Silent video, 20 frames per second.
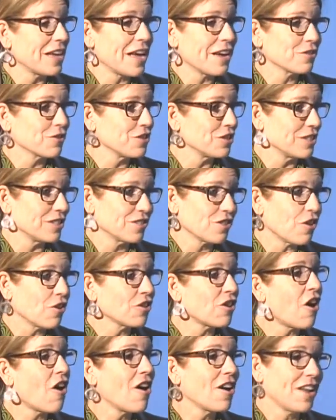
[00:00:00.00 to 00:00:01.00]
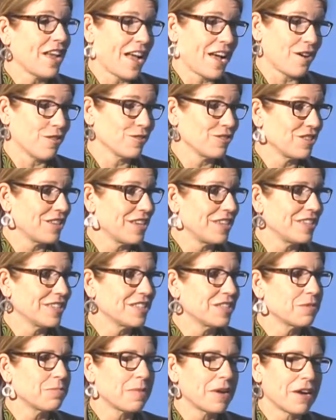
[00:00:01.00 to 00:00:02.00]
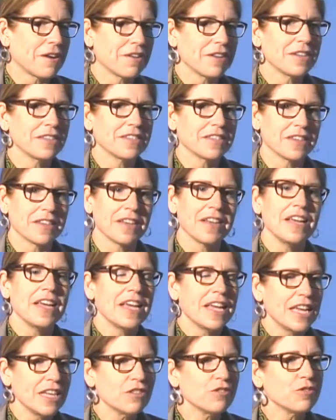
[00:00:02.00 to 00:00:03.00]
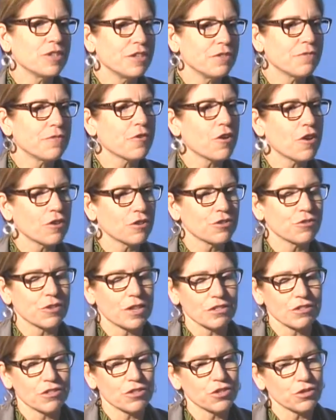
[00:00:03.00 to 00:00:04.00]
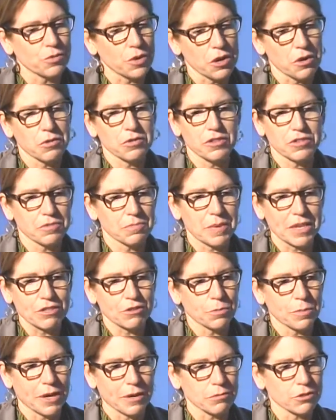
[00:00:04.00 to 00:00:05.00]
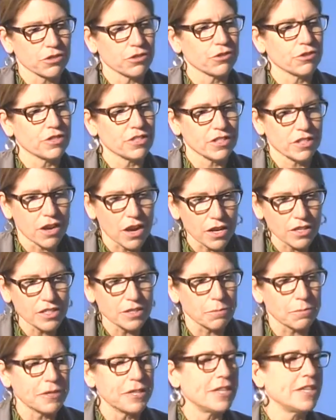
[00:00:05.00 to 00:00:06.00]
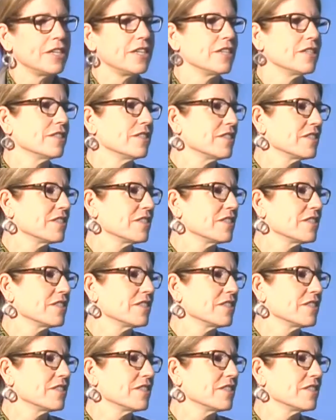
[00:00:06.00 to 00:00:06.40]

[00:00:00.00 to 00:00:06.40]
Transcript: Actually, it's called Hot House, and it's a history of Farrar, Straus and Giroux, this major publisher. It's gossipy.